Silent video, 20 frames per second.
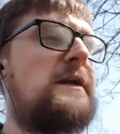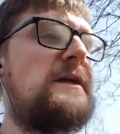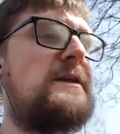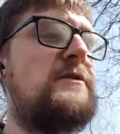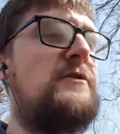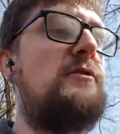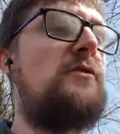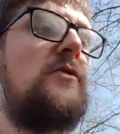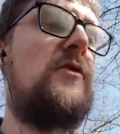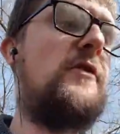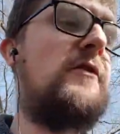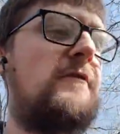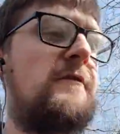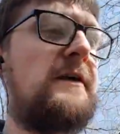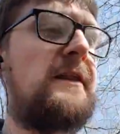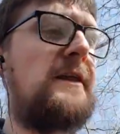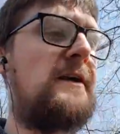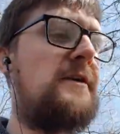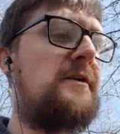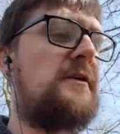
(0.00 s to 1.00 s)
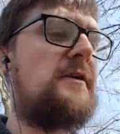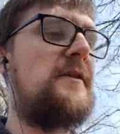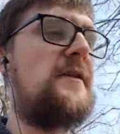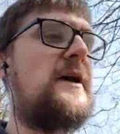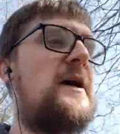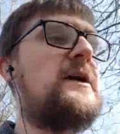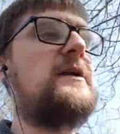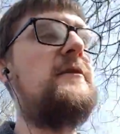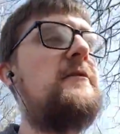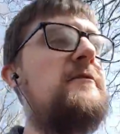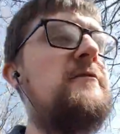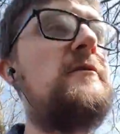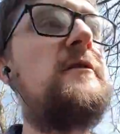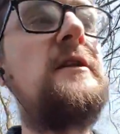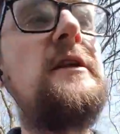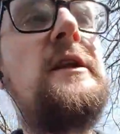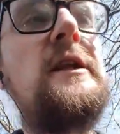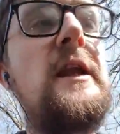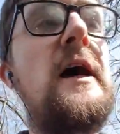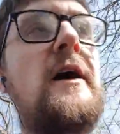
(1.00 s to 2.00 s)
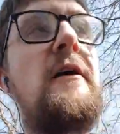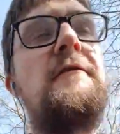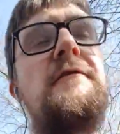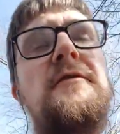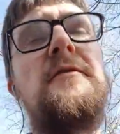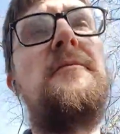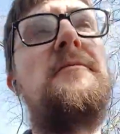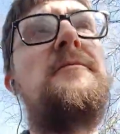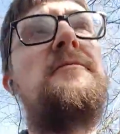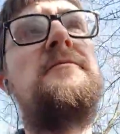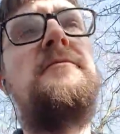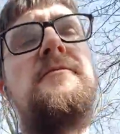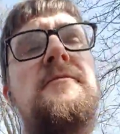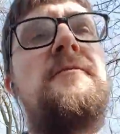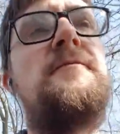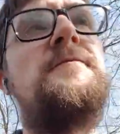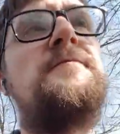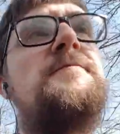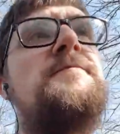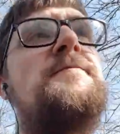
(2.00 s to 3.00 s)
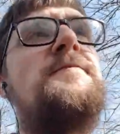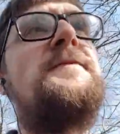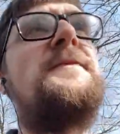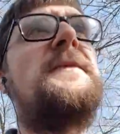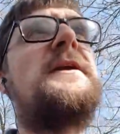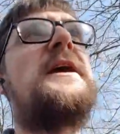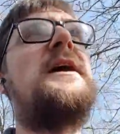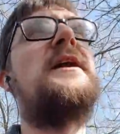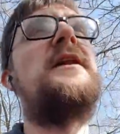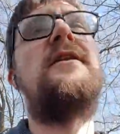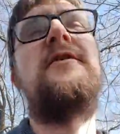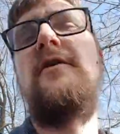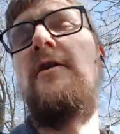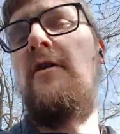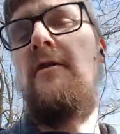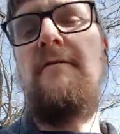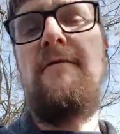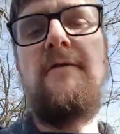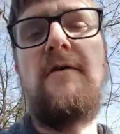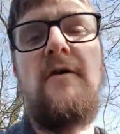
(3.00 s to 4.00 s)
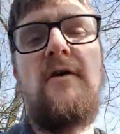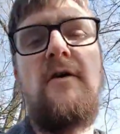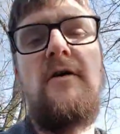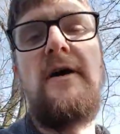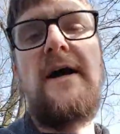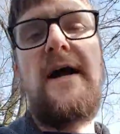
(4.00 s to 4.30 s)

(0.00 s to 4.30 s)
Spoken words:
to know the villain, and then have them killed off or